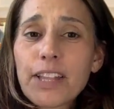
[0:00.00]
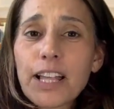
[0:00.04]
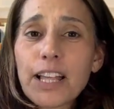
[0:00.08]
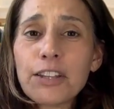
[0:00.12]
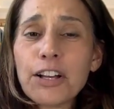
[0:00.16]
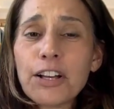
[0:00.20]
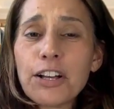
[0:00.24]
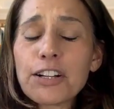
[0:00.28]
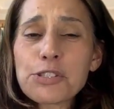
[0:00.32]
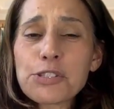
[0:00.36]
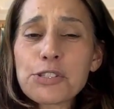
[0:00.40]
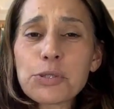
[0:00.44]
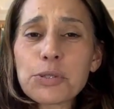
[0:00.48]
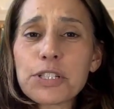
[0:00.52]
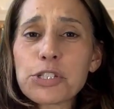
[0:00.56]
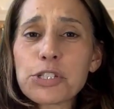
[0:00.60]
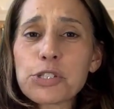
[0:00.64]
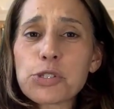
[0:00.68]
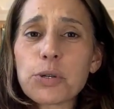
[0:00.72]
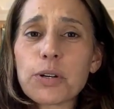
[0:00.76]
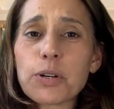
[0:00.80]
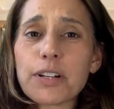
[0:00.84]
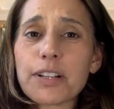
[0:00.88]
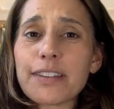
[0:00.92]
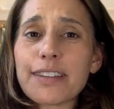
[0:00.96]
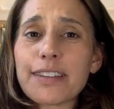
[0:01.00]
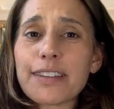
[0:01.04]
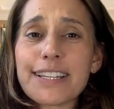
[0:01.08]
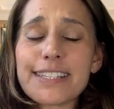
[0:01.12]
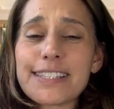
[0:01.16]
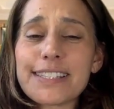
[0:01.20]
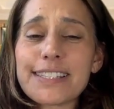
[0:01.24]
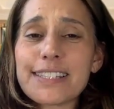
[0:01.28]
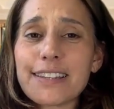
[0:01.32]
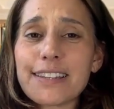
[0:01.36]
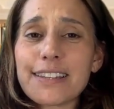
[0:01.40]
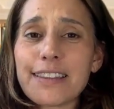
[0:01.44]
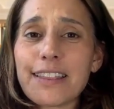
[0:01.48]
long story short, they
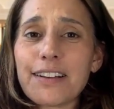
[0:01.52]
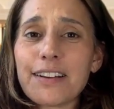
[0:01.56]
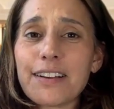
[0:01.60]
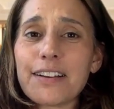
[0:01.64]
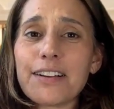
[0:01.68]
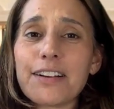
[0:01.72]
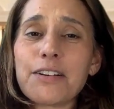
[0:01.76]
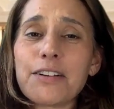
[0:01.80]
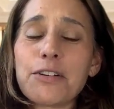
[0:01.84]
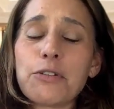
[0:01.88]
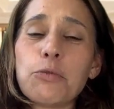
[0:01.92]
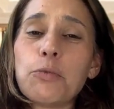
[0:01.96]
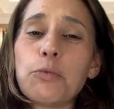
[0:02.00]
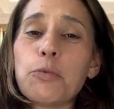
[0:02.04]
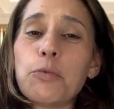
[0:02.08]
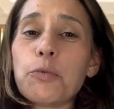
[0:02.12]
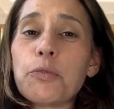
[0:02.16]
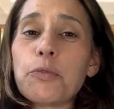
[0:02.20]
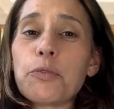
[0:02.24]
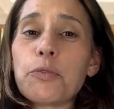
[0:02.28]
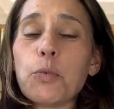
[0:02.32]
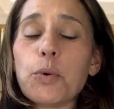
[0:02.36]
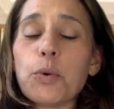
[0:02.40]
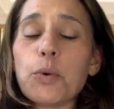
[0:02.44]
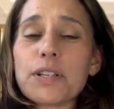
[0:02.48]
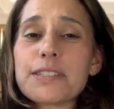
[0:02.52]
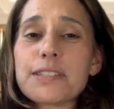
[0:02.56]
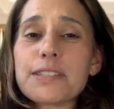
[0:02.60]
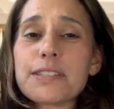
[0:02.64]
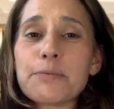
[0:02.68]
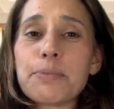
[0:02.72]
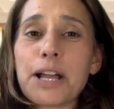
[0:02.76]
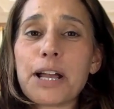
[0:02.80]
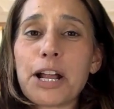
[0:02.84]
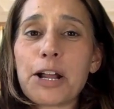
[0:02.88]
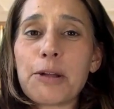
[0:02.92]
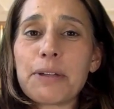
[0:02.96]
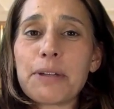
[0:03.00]
the once the
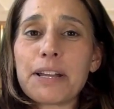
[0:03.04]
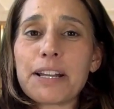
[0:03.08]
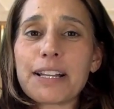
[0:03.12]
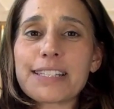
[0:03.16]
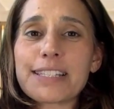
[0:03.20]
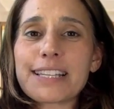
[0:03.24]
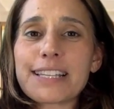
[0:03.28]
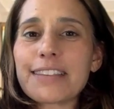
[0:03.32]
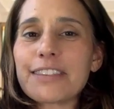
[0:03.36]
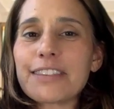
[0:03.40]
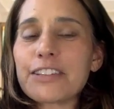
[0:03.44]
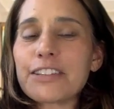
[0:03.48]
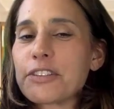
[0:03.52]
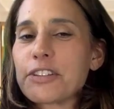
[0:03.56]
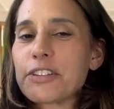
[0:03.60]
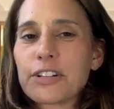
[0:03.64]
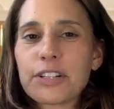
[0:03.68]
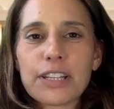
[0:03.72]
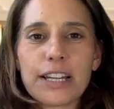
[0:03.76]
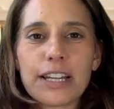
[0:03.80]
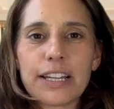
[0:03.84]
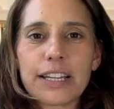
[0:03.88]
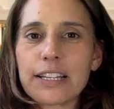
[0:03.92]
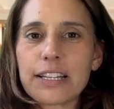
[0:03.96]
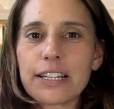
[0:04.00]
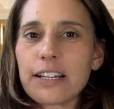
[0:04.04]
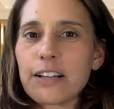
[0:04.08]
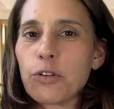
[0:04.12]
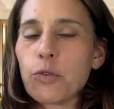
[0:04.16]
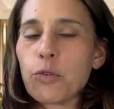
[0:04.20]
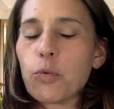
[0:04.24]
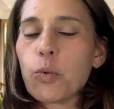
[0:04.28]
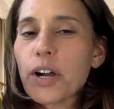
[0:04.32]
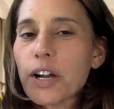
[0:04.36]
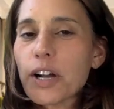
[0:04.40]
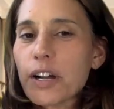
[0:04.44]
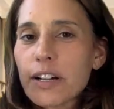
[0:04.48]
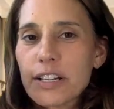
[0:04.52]
paramedics get there, they're like,
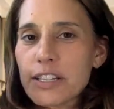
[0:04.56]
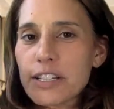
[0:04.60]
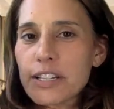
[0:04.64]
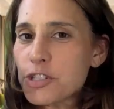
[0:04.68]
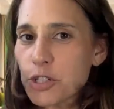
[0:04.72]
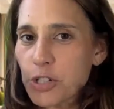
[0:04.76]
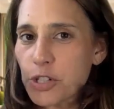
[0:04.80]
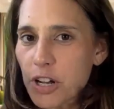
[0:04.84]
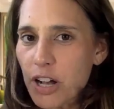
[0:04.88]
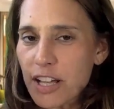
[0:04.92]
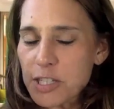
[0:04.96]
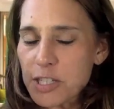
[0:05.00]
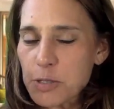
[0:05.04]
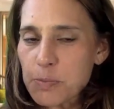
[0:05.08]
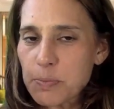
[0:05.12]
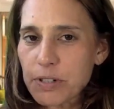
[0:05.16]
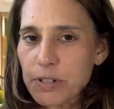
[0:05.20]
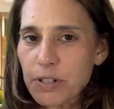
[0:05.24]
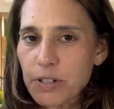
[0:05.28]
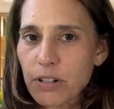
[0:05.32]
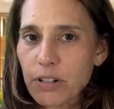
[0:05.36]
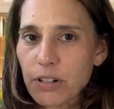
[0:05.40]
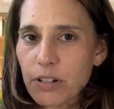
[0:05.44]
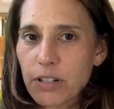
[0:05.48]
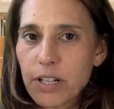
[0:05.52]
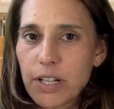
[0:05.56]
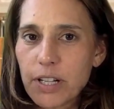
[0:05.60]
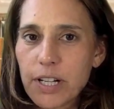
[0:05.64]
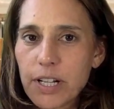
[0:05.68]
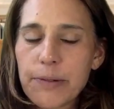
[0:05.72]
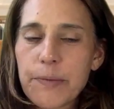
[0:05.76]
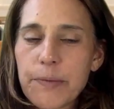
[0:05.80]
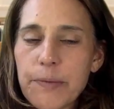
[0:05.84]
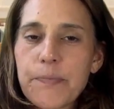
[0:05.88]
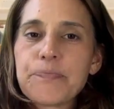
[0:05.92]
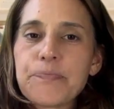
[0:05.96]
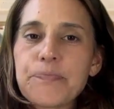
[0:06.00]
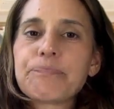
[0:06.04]
"Where is your hospital?"
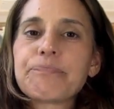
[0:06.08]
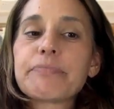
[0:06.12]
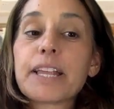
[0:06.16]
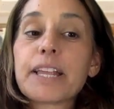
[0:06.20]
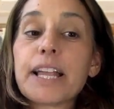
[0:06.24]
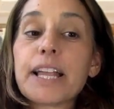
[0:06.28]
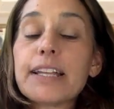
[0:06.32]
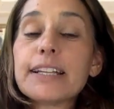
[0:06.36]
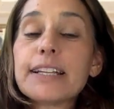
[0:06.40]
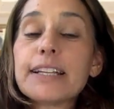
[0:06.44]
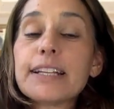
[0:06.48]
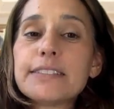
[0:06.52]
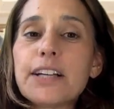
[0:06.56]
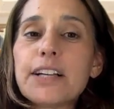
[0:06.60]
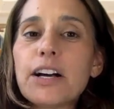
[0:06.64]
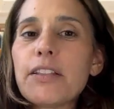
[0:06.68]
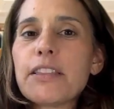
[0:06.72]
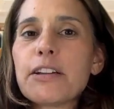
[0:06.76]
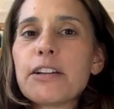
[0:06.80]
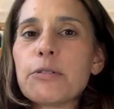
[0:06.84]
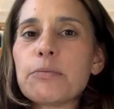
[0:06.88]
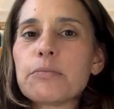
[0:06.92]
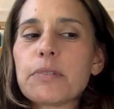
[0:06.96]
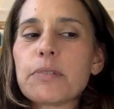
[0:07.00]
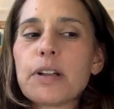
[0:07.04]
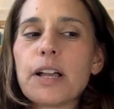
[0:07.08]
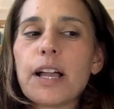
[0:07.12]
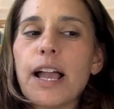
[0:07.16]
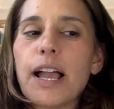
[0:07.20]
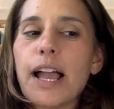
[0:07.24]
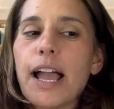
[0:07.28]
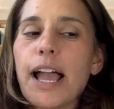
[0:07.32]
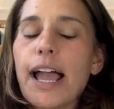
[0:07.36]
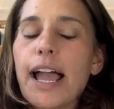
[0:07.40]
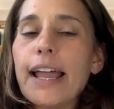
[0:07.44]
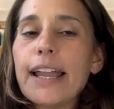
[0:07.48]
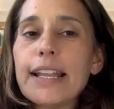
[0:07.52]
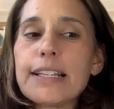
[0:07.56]
And I tell them,
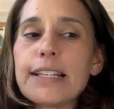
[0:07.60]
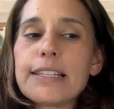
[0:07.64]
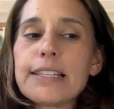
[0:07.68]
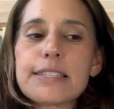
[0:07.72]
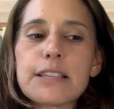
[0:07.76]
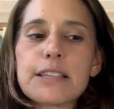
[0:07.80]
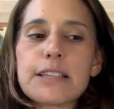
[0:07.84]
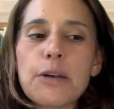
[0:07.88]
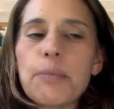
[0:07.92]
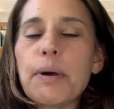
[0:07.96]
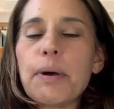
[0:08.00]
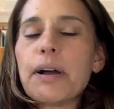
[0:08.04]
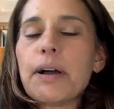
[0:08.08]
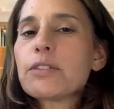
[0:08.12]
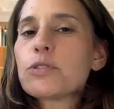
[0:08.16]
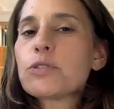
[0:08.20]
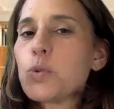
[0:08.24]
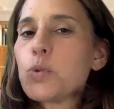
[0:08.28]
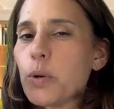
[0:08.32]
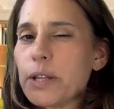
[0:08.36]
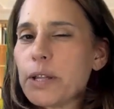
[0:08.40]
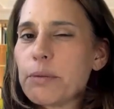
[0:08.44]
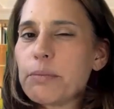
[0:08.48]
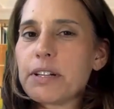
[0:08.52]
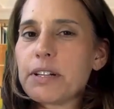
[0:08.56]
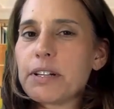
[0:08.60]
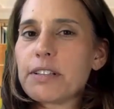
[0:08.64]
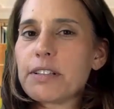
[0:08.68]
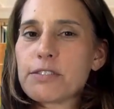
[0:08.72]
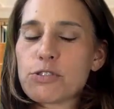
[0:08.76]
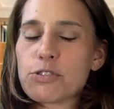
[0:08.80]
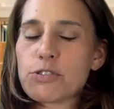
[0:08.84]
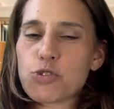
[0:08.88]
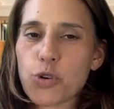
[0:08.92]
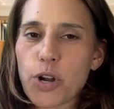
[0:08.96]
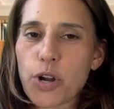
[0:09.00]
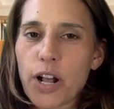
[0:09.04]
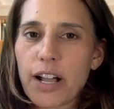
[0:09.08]
and it's about a 20
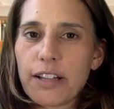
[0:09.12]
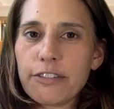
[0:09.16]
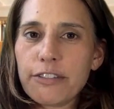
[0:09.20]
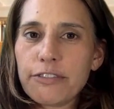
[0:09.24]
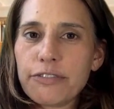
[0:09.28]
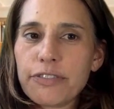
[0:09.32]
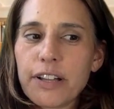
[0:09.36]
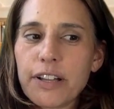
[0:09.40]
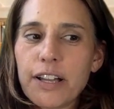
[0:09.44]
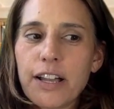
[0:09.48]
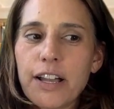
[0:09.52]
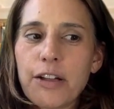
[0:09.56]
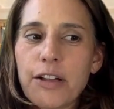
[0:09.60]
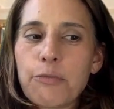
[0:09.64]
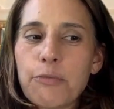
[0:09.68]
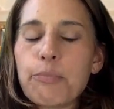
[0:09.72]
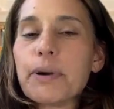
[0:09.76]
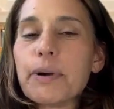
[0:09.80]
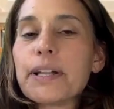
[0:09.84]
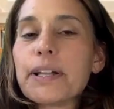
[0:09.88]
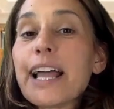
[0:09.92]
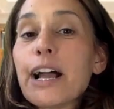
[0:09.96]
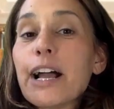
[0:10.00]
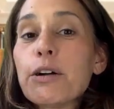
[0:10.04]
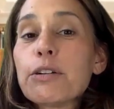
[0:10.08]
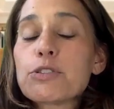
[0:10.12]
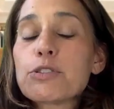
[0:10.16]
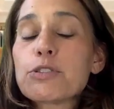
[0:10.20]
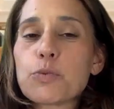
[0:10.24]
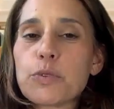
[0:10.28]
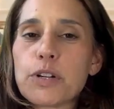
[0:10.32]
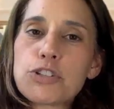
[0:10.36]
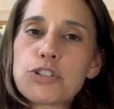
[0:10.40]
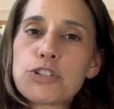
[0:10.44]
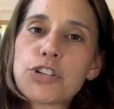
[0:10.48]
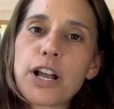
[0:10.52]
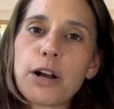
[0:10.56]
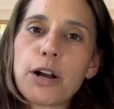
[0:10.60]
minutes drive, but now it's
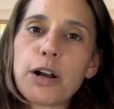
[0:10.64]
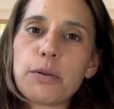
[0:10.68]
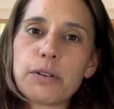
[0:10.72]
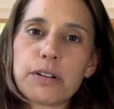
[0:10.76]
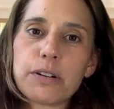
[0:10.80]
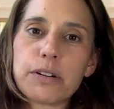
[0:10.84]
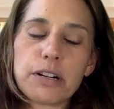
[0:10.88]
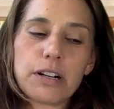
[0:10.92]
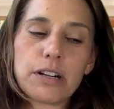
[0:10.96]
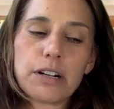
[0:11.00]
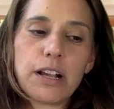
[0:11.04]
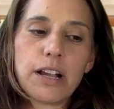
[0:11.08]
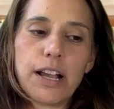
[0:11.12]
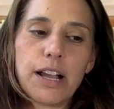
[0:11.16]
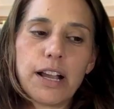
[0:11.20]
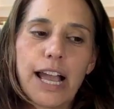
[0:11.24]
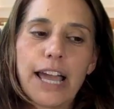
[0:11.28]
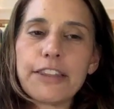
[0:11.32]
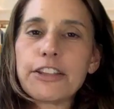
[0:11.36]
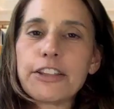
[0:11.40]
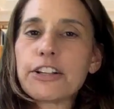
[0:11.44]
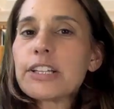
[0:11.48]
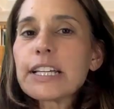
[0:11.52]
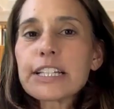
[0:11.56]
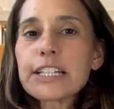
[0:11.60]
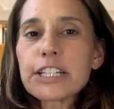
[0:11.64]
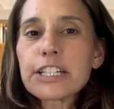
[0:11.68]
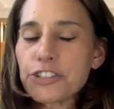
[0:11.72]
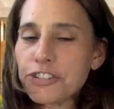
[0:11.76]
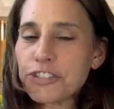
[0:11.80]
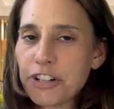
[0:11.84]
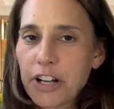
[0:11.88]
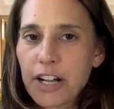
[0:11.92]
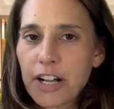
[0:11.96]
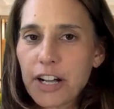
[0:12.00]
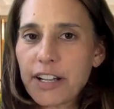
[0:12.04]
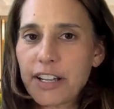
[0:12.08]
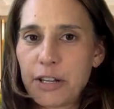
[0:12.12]
rush hour, and they're like, "You're
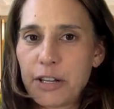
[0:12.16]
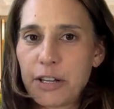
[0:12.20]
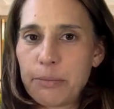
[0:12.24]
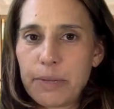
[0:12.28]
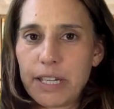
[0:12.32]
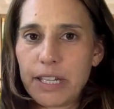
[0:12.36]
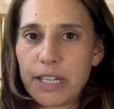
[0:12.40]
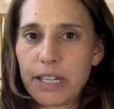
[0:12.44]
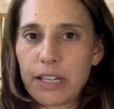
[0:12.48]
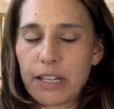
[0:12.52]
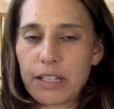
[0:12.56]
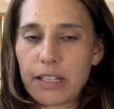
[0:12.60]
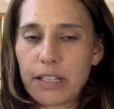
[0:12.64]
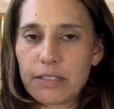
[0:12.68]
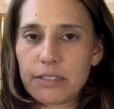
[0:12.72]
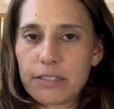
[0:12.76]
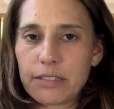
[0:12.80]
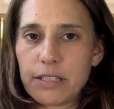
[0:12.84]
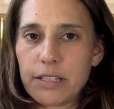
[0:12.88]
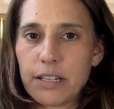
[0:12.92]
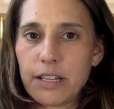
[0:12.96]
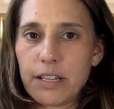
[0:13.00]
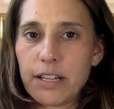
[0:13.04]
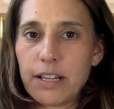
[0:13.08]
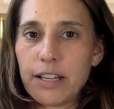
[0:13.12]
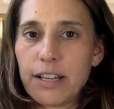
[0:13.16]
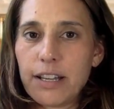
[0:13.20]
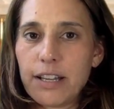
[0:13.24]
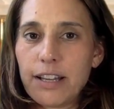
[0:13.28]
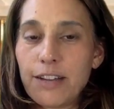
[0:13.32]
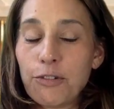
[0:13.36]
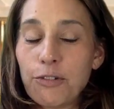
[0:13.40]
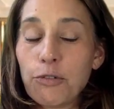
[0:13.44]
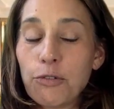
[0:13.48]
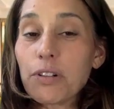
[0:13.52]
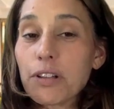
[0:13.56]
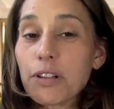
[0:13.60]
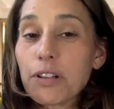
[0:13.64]
not gonna make it."
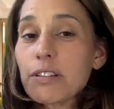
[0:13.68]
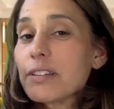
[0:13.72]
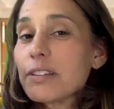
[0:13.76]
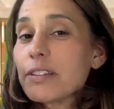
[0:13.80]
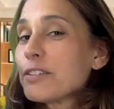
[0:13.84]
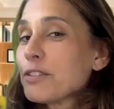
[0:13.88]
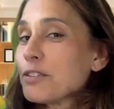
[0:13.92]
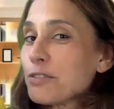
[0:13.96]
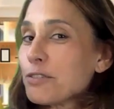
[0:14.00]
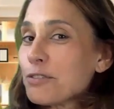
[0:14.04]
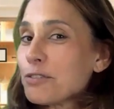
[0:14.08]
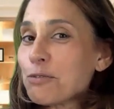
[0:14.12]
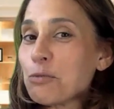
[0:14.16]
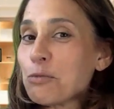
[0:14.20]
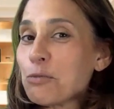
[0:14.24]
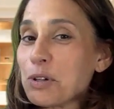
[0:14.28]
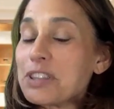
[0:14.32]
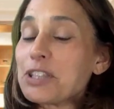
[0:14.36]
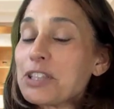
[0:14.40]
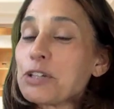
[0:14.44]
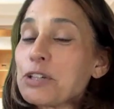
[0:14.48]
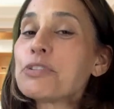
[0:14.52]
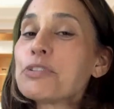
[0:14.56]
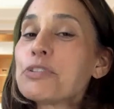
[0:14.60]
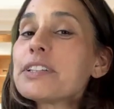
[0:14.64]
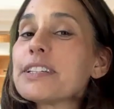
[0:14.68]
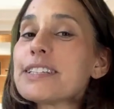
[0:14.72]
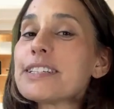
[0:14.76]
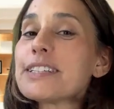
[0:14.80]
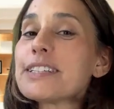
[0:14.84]
Well, what they really